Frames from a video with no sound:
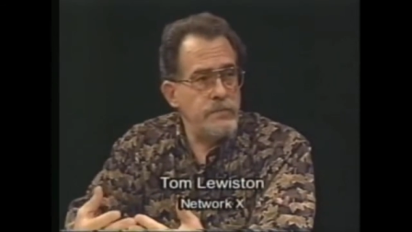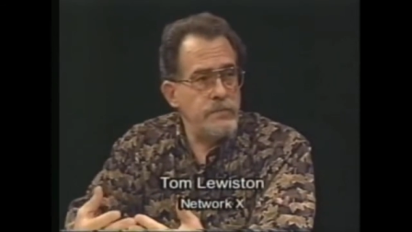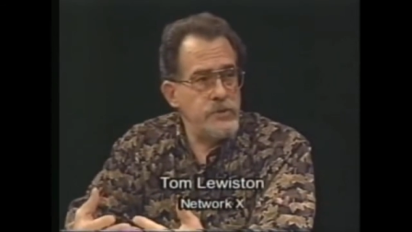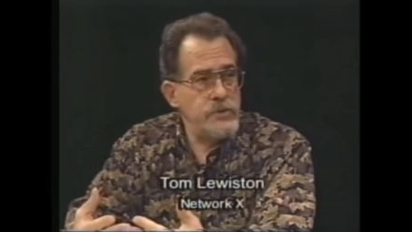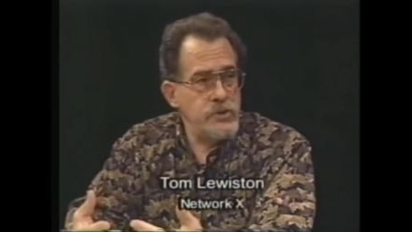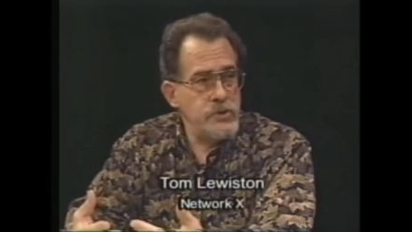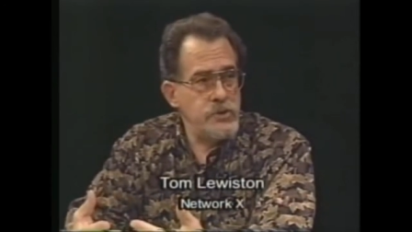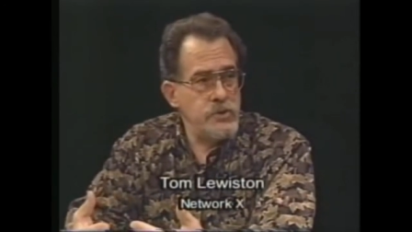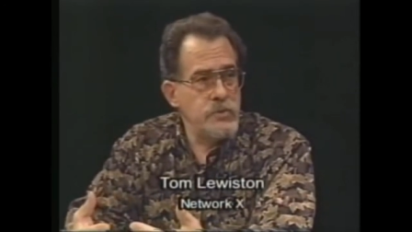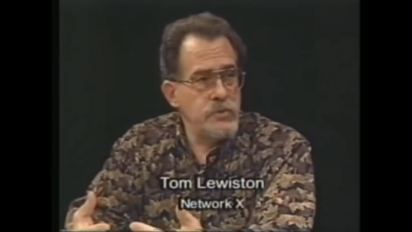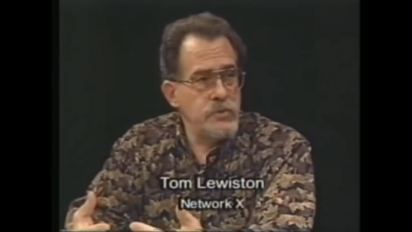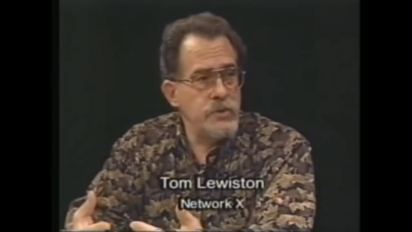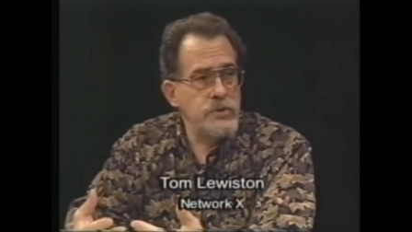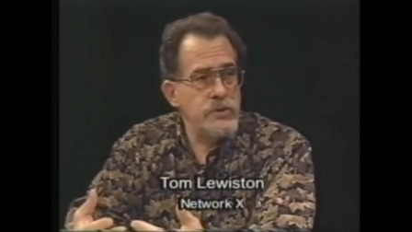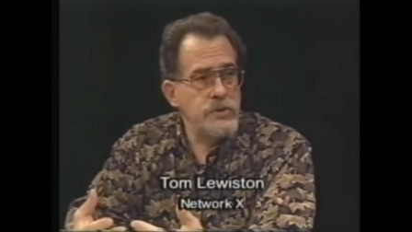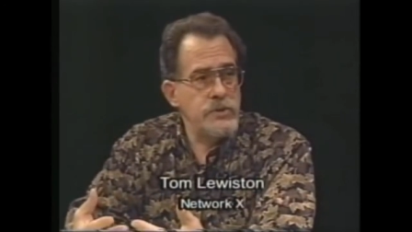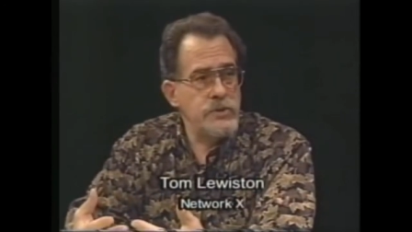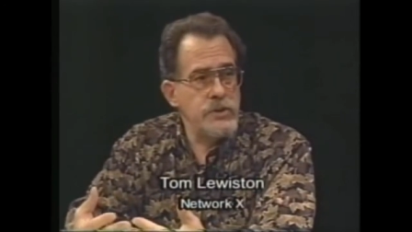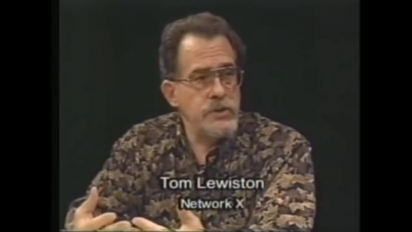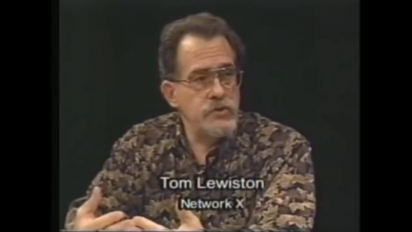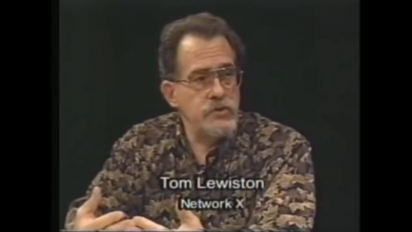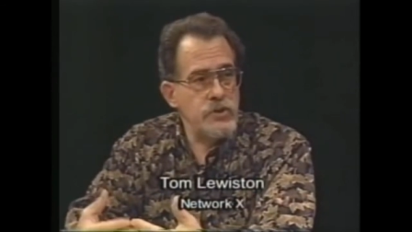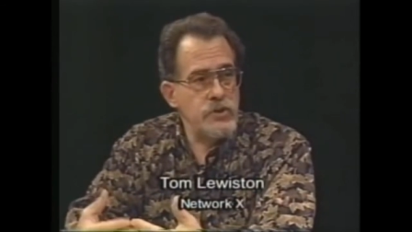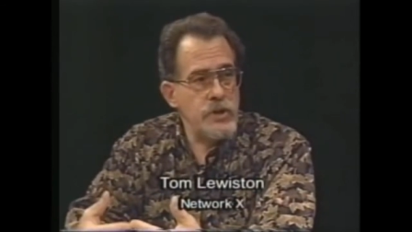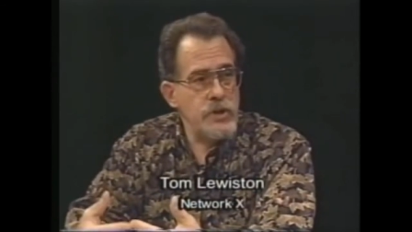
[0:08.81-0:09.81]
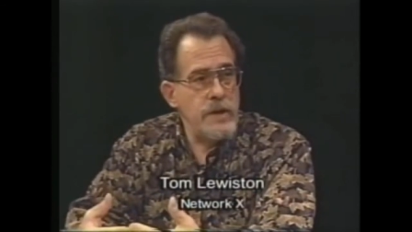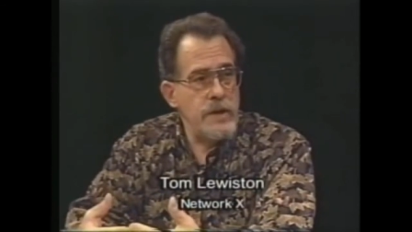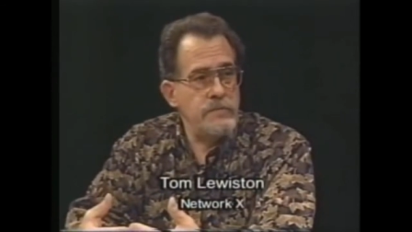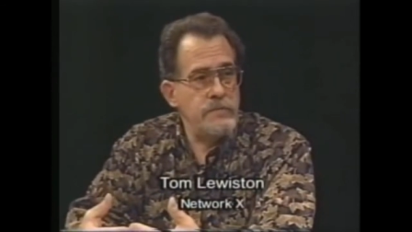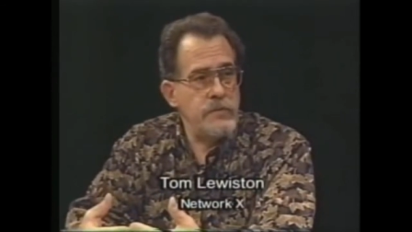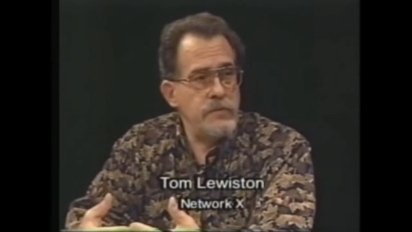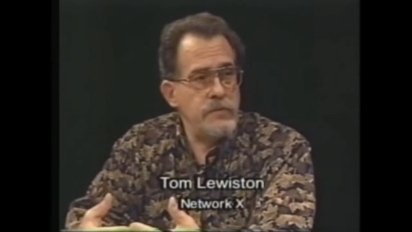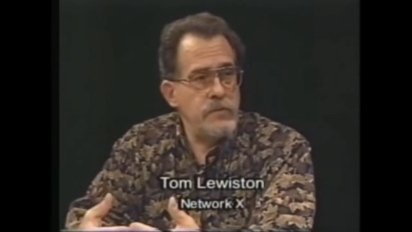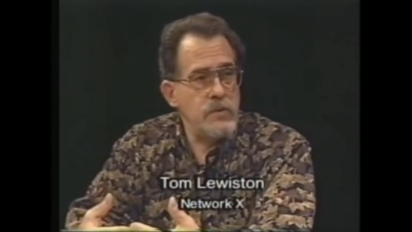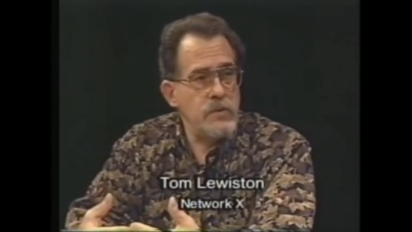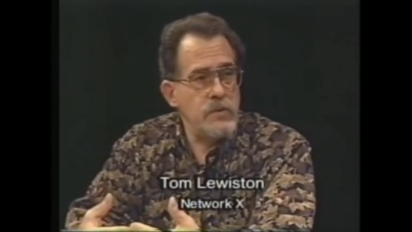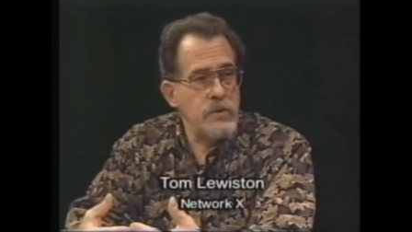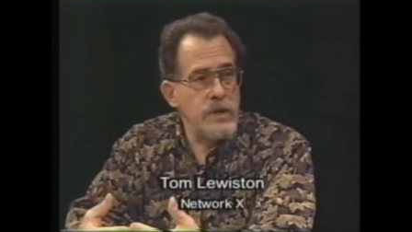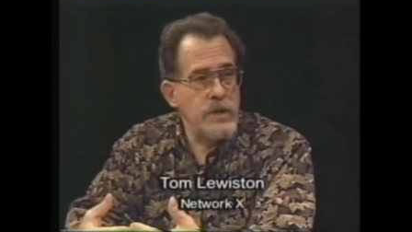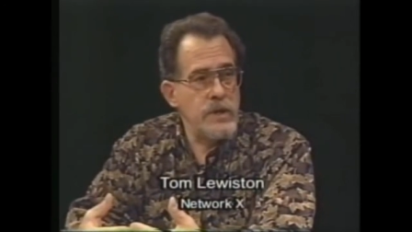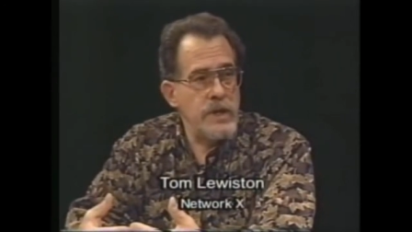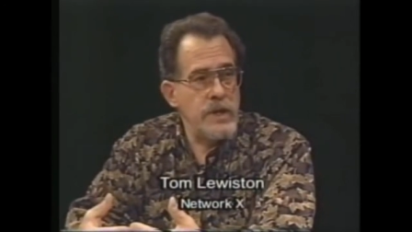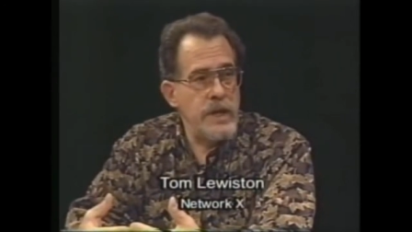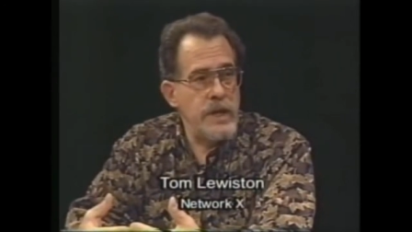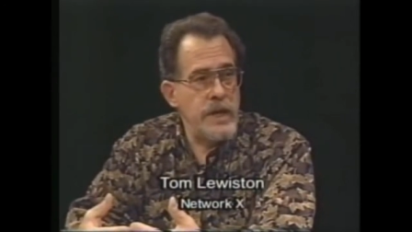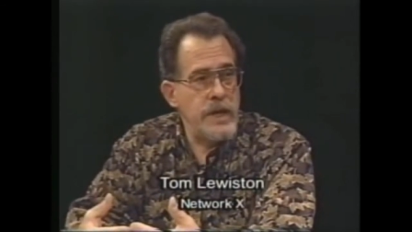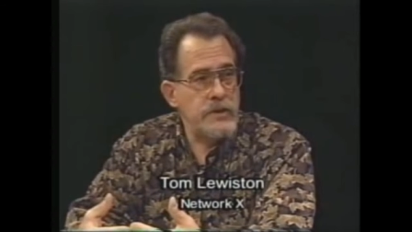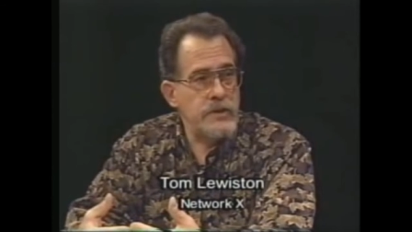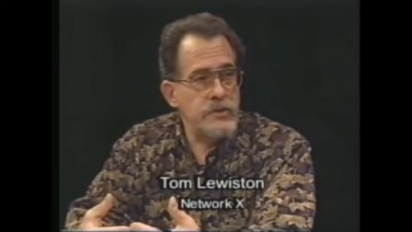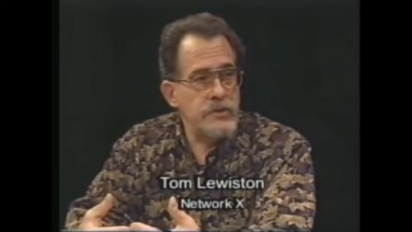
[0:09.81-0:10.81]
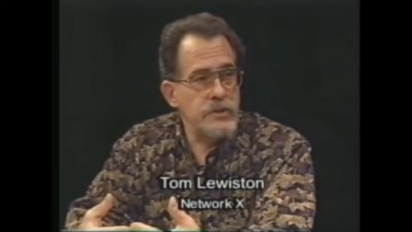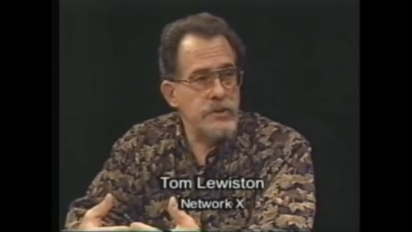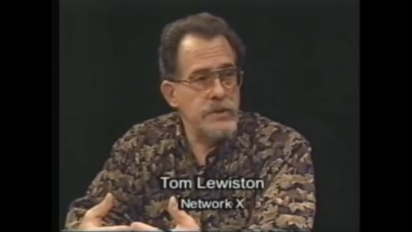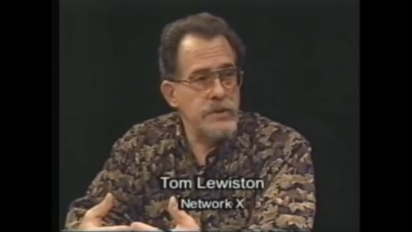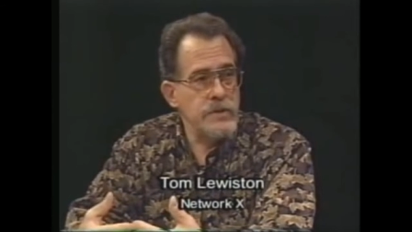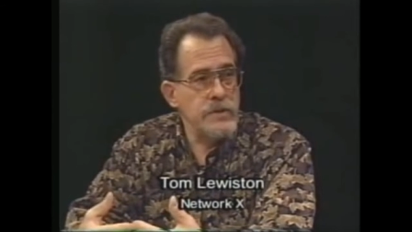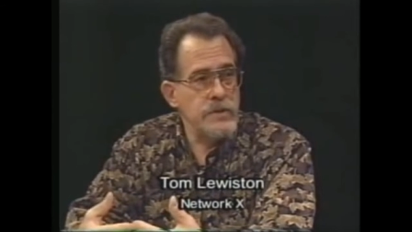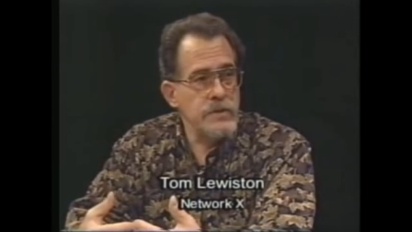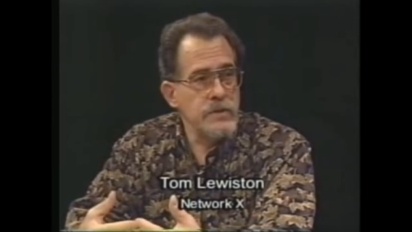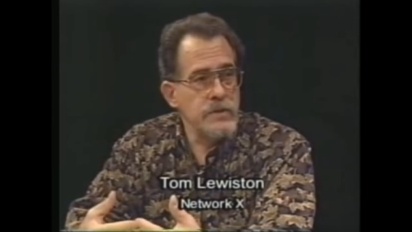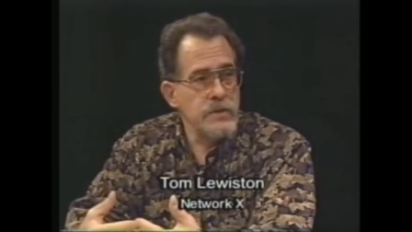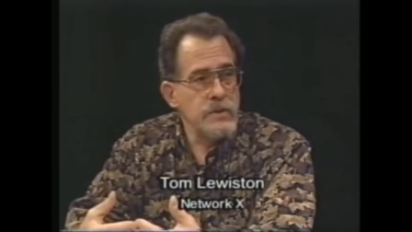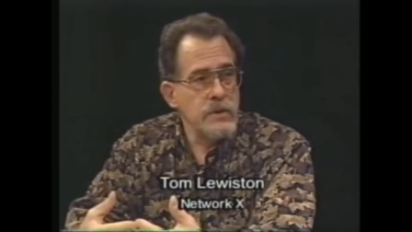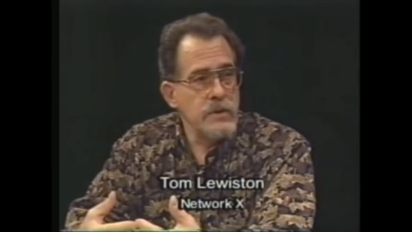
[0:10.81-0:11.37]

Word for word: stewards and shop floor action,